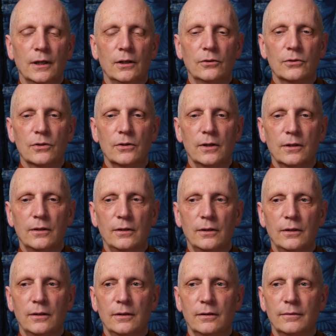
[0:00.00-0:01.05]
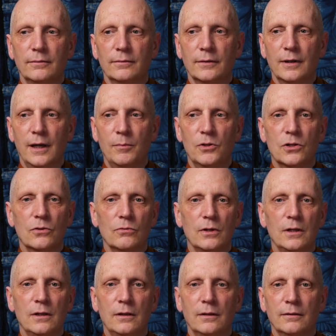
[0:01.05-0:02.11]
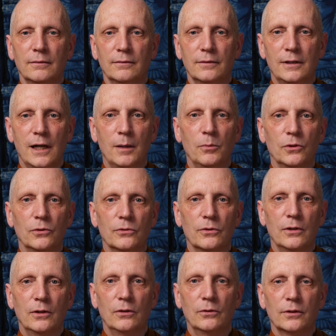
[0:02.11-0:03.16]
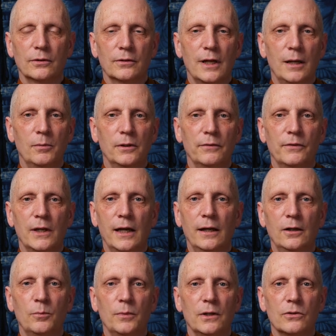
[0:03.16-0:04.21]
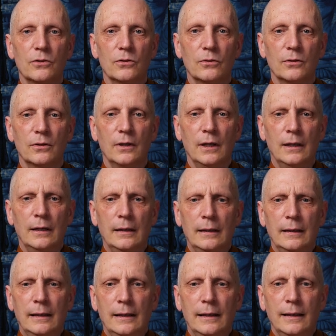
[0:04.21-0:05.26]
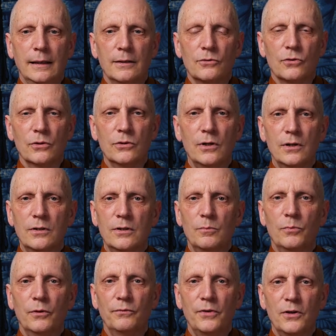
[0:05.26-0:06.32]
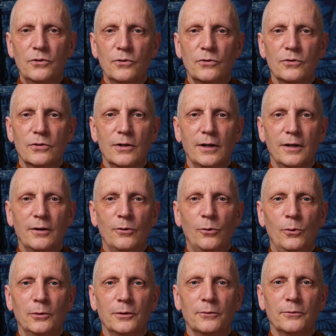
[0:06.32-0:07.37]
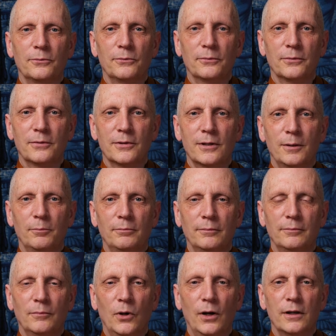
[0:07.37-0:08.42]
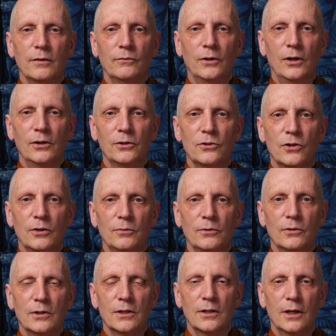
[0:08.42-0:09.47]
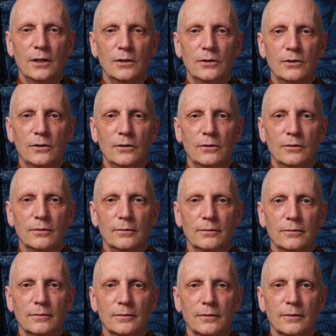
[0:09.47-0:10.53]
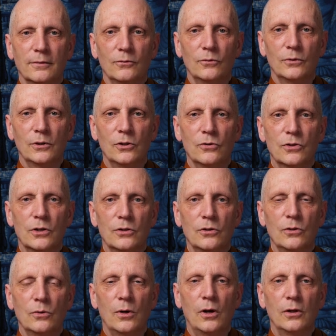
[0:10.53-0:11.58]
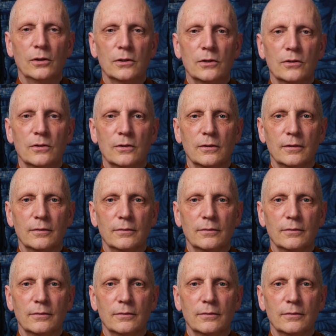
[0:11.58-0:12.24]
It looks like the chemistry tables, you know, or table of the elements, or looks like some professors got a hold of some body of knowledge and decided to reduce it to all its